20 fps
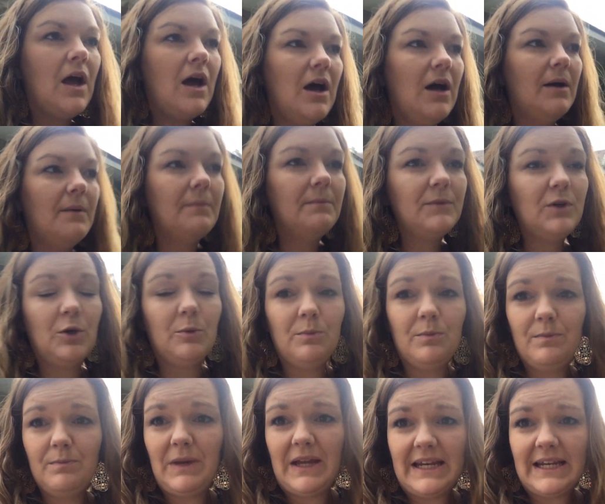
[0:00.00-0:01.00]
Um, you know,
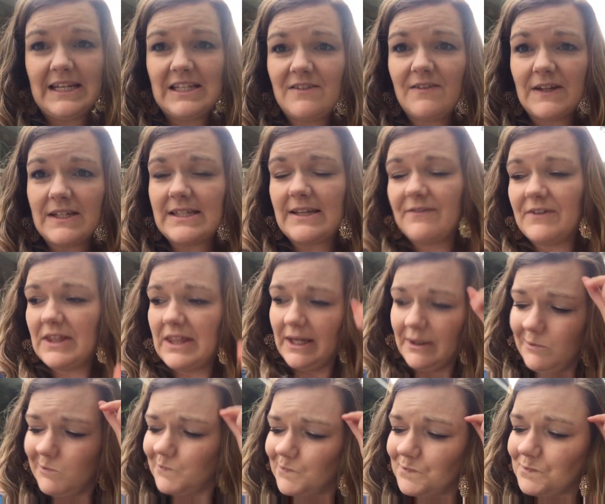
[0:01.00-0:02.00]
band-aids fix everything.